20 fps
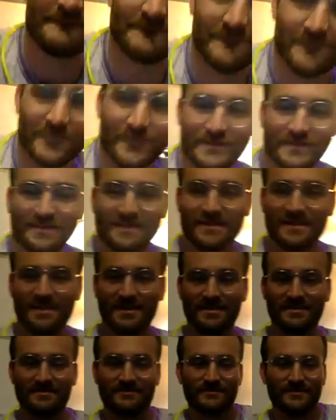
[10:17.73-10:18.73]
We'll
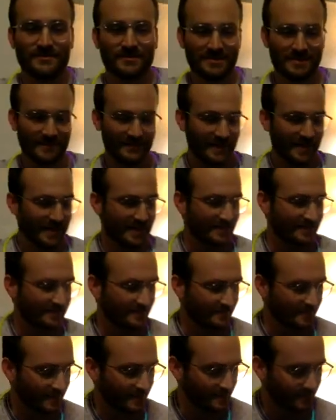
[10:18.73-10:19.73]
see. We'll see if I can
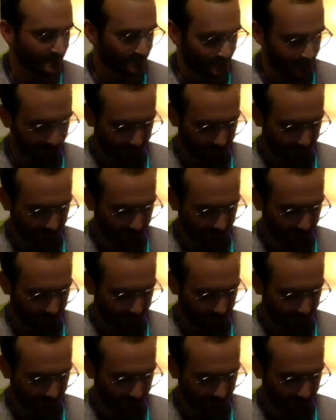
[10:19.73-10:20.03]
do this.